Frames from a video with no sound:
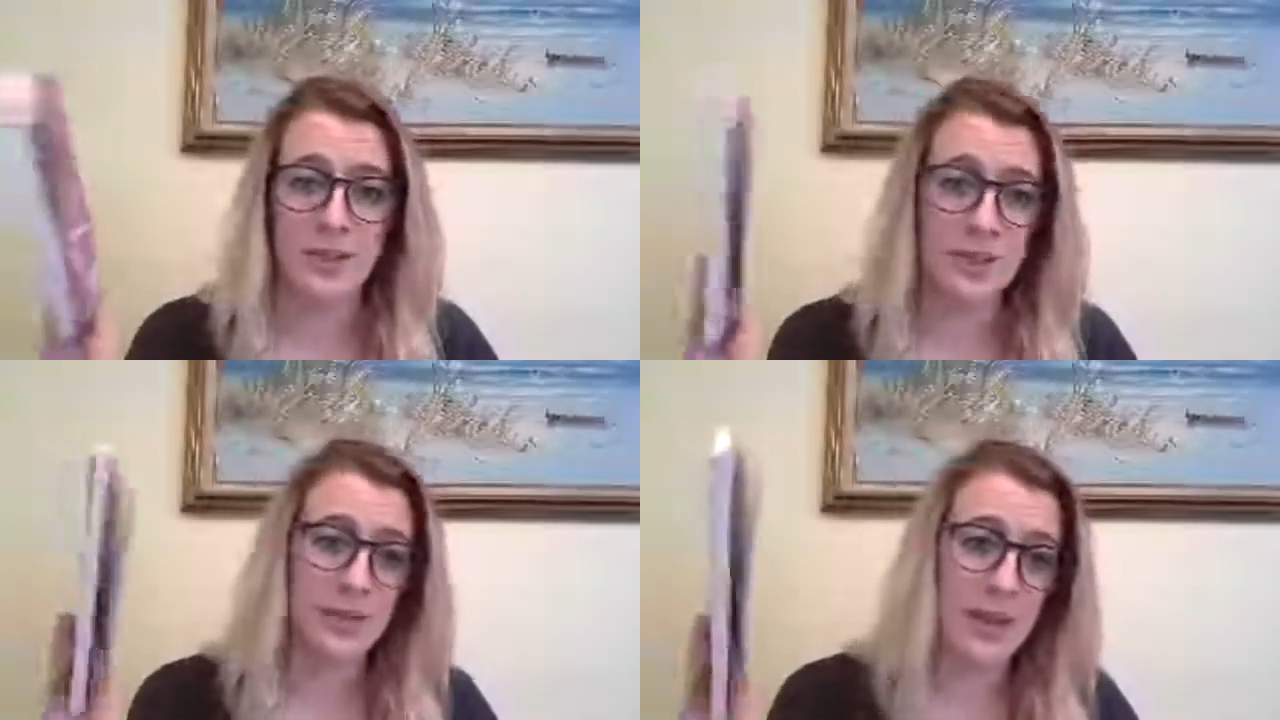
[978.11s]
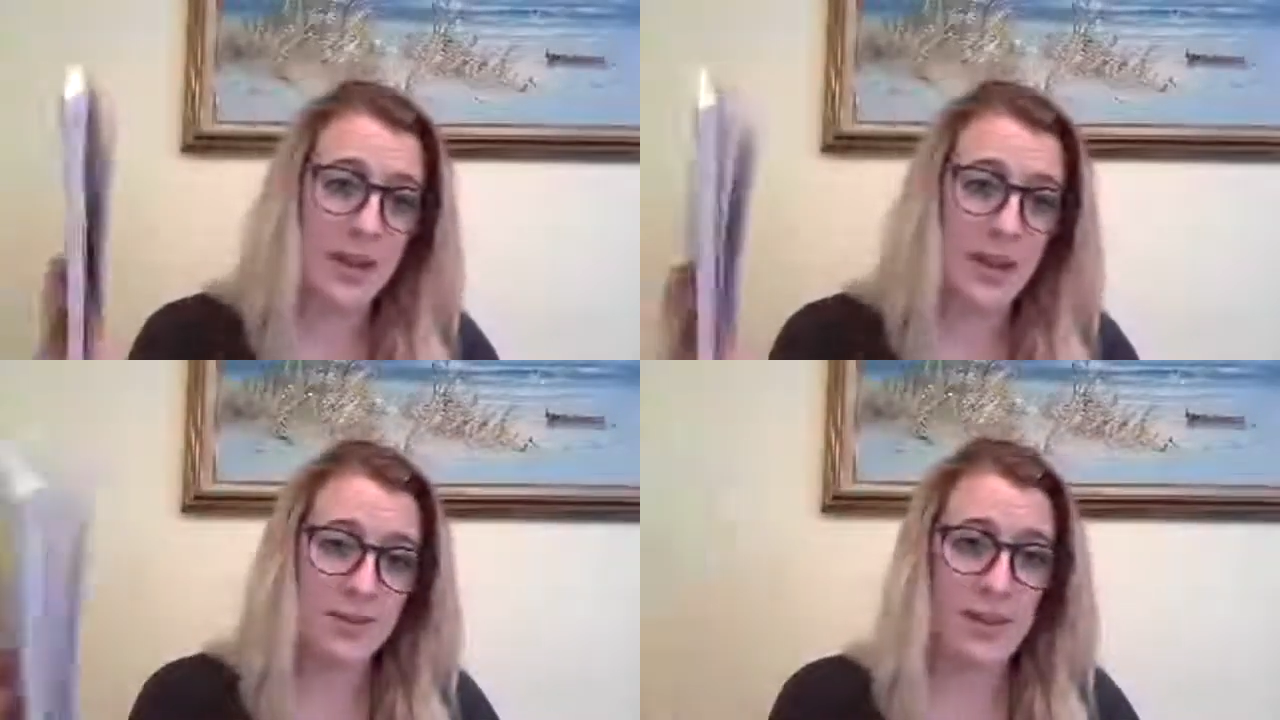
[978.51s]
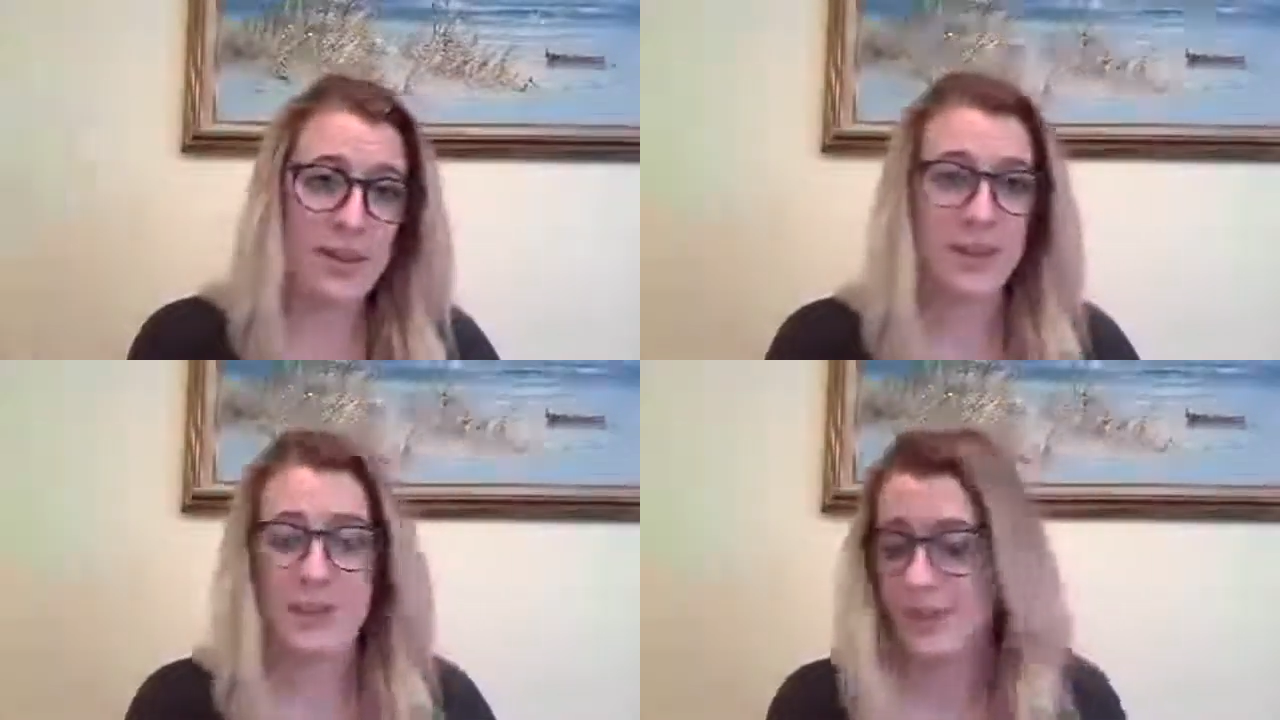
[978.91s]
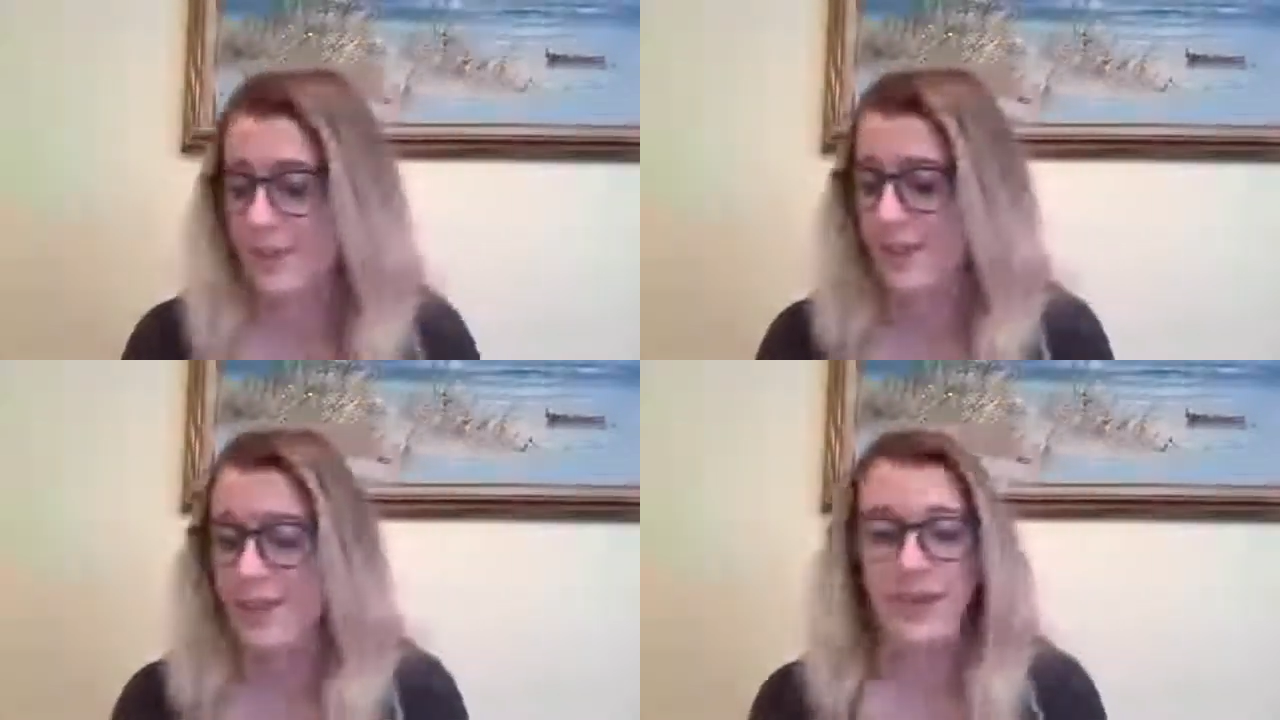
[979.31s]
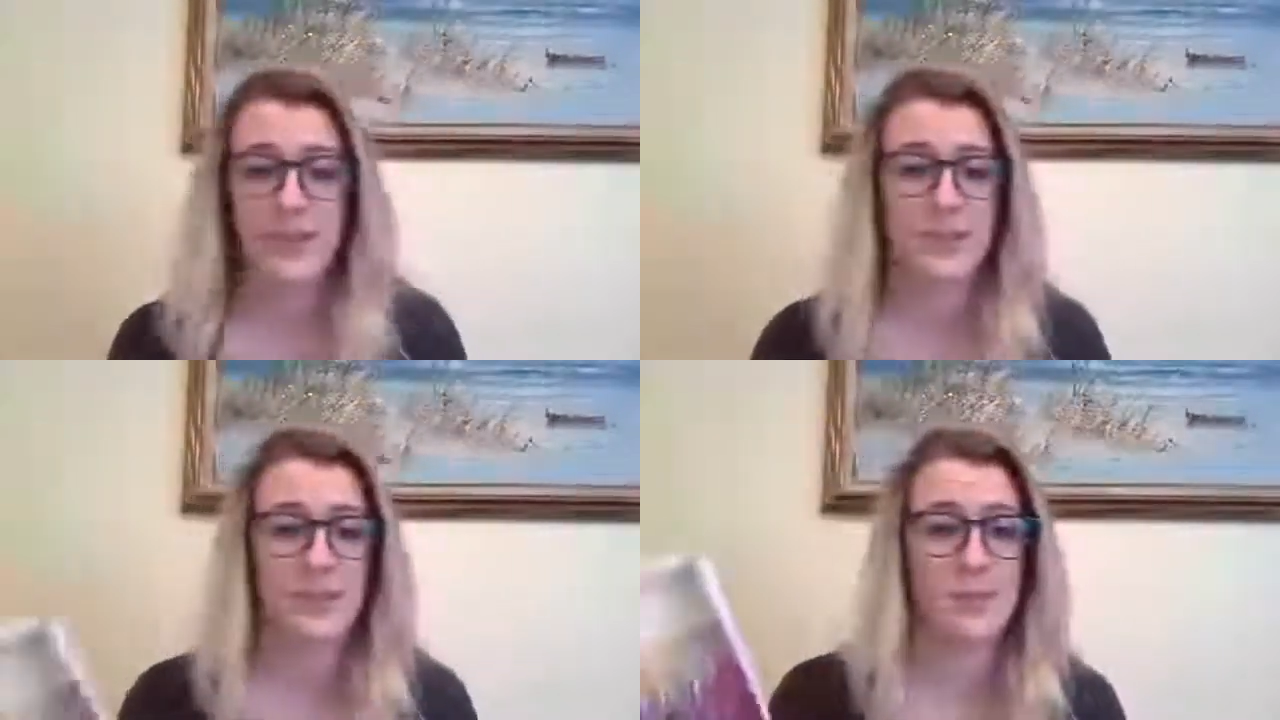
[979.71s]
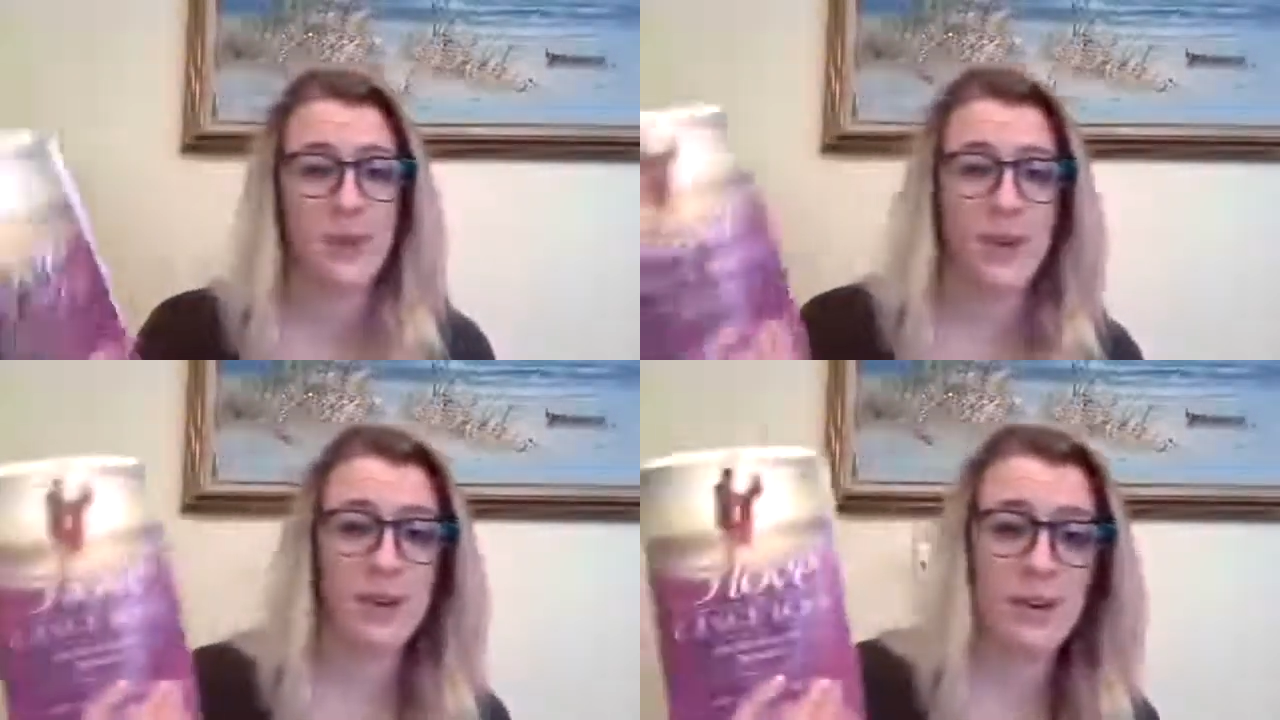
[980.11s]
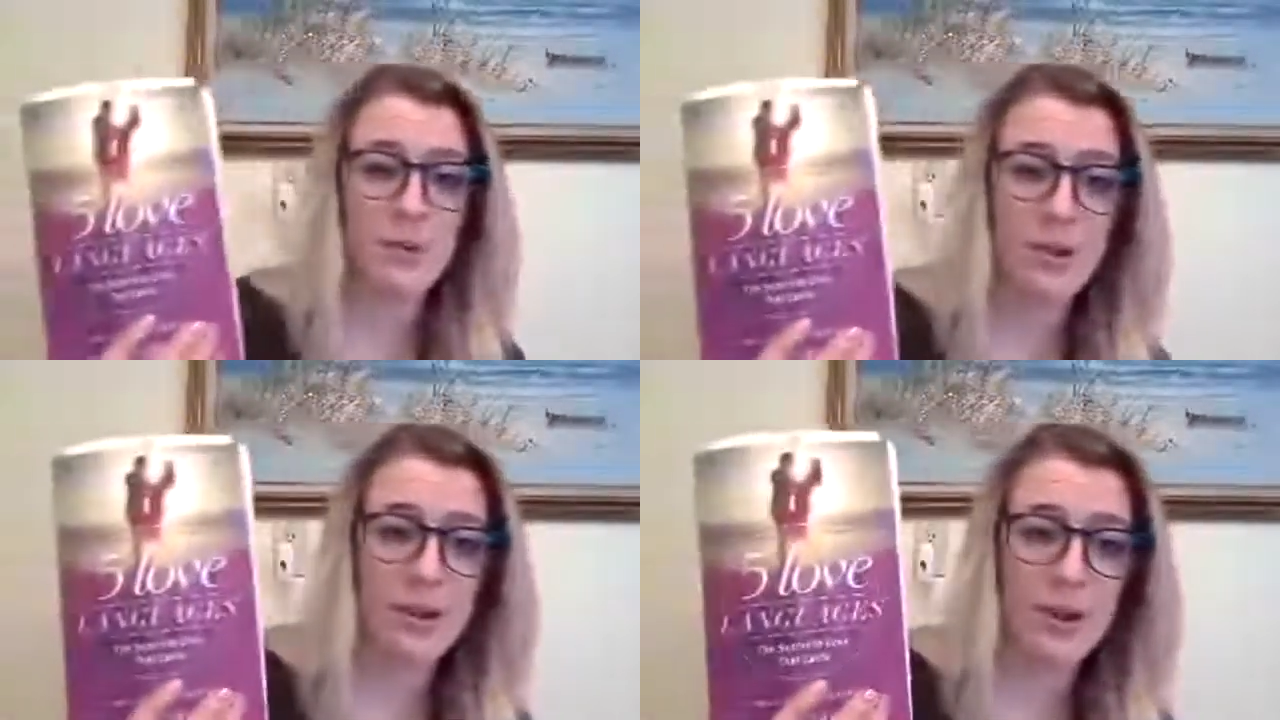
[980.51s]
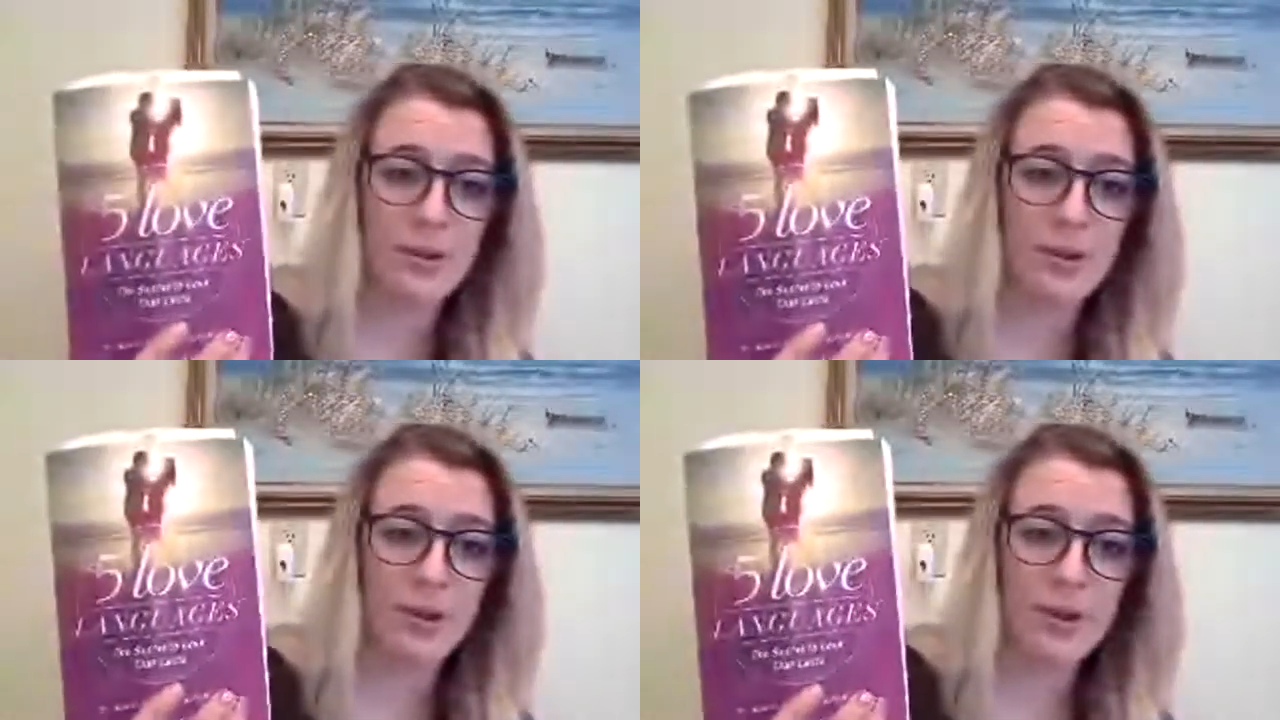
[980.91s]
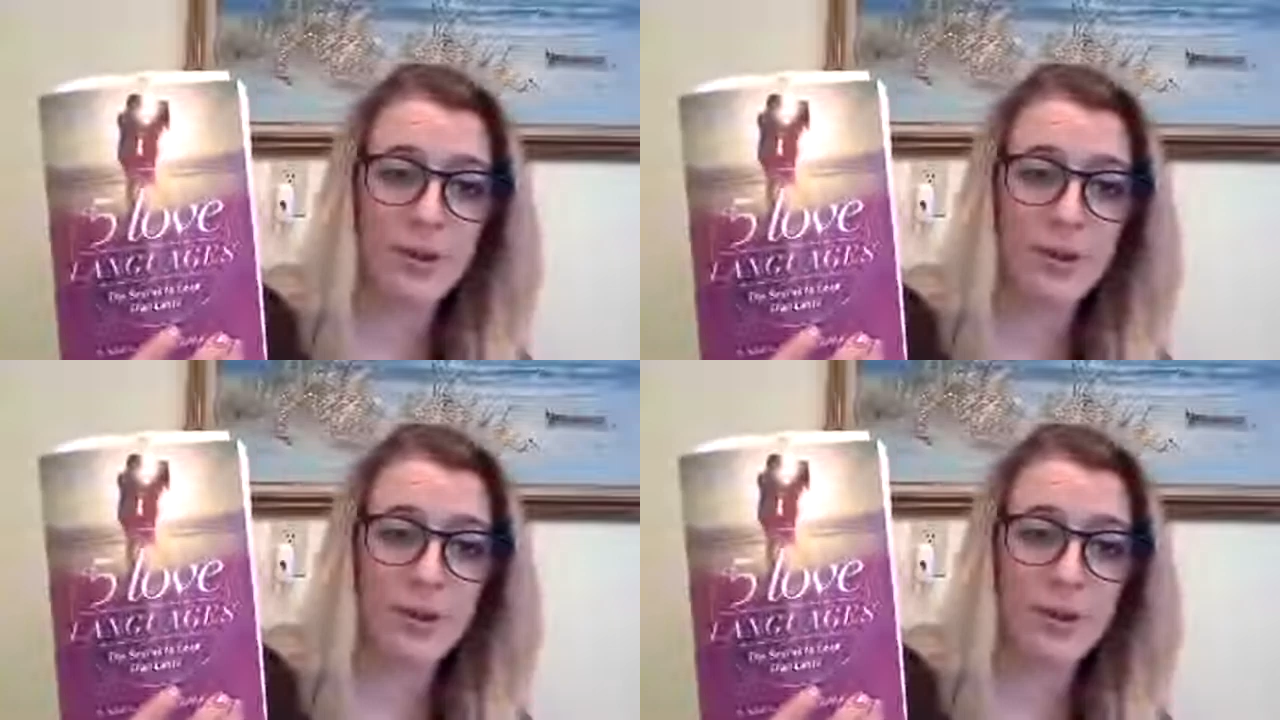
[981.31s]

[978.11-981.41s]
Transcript: to you that evening. This is my current book club book.